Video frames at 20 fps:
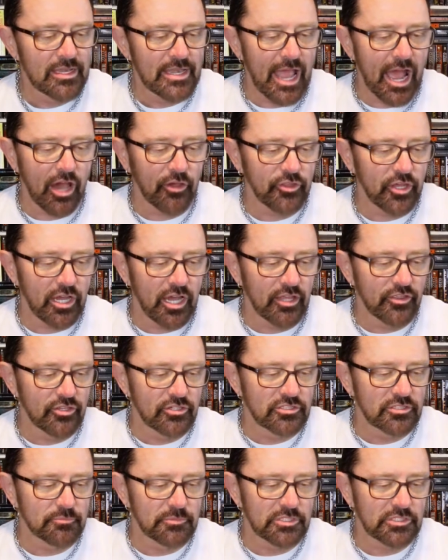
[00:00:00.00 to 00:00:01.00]
Now the
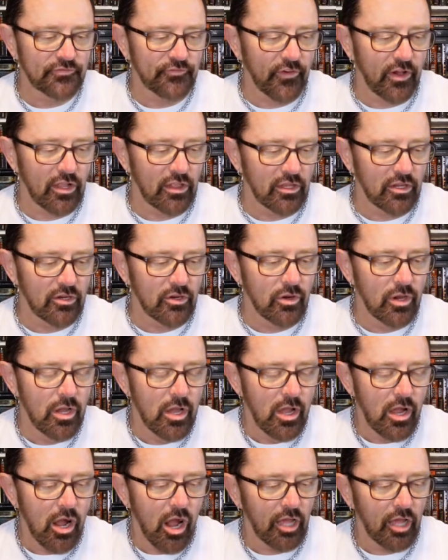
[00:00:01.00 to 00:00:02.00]
others must follow.
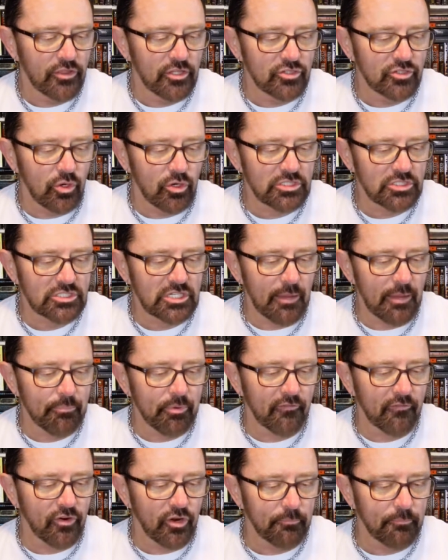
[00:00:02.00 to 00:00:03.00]
On the
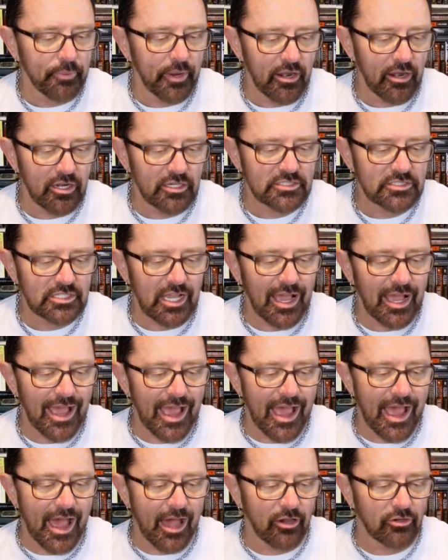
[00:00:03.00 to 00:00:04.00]
doorstep of her parents'
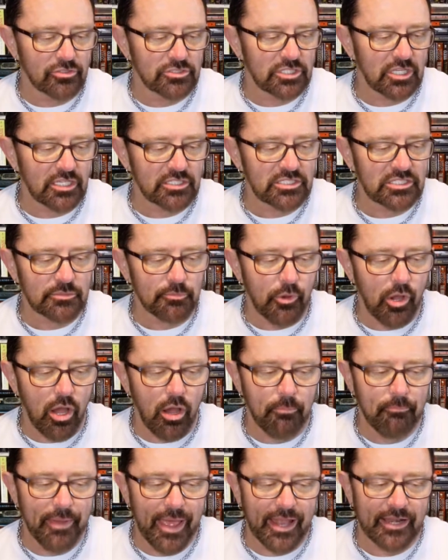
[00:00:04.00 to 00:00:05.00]
house, a
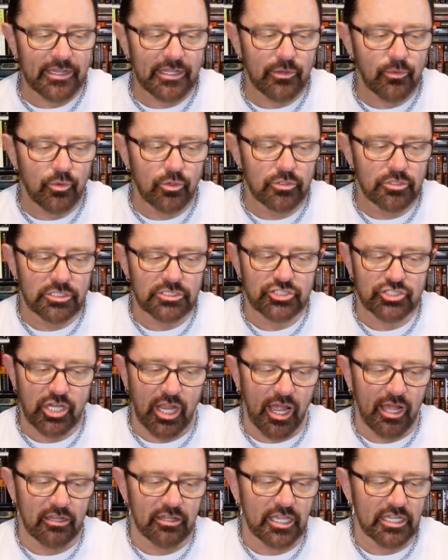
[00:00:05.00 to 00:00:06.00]
small, badly wounded
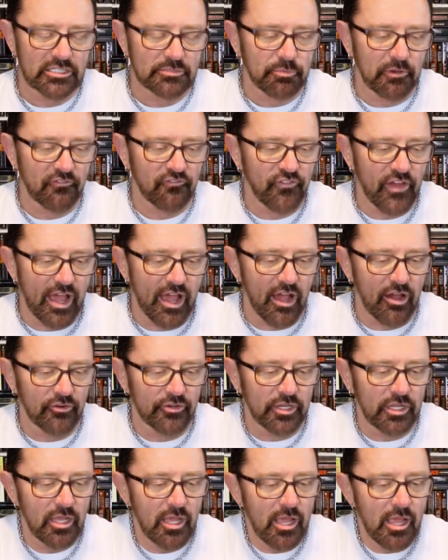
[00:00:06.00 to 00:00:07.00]
child has been
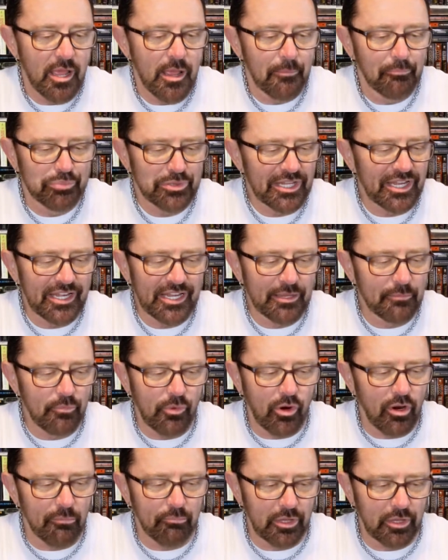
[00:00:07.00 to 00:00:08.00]
found, bleeding
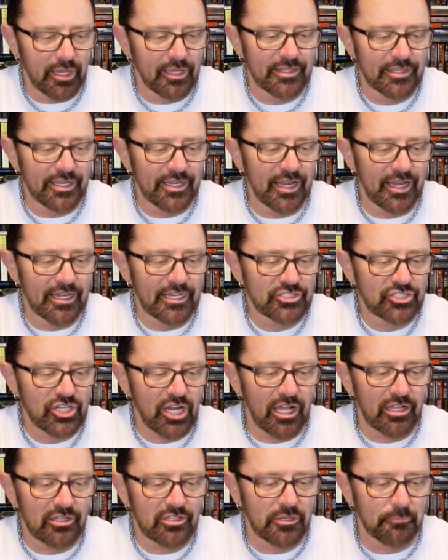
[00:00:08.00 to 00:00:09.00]
more blood than any
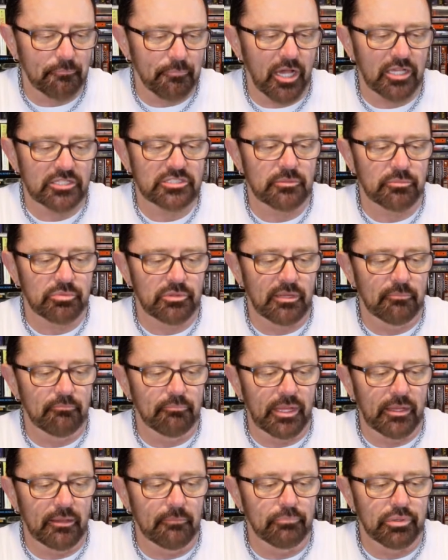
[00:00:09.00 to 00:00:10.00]
child could possibly
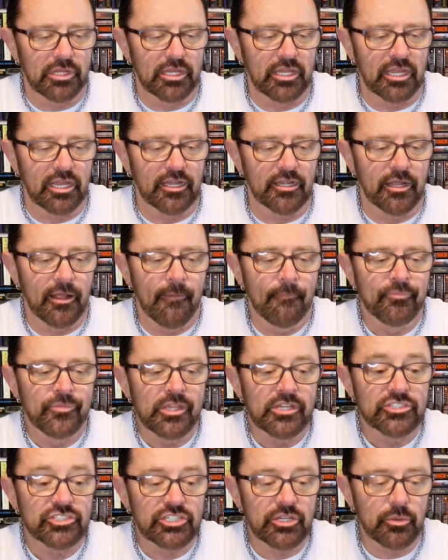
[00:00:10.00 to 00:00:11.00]
bleed.
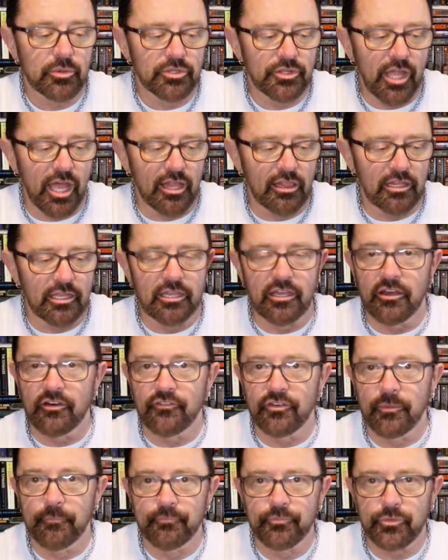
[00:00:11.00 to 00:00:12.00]
She will not
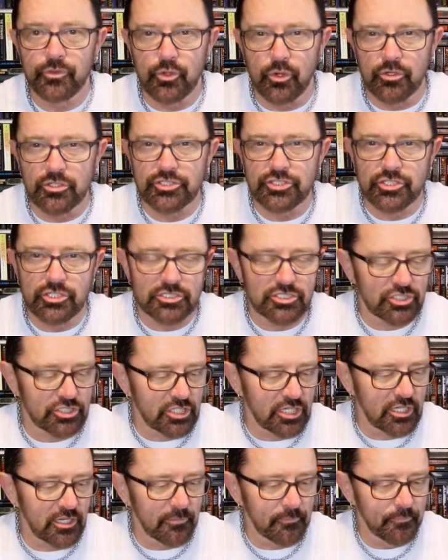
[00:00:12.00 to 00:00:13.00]
live, nor should
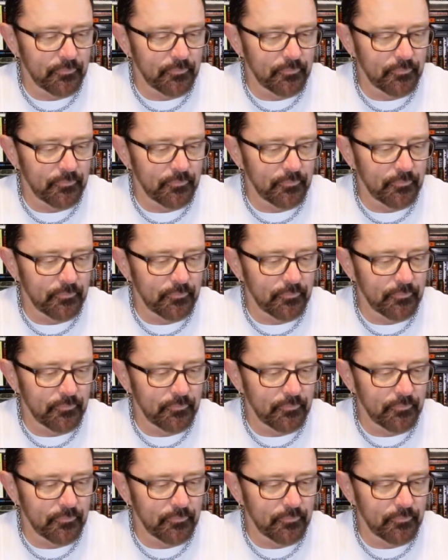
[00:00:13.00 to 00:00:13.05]
she,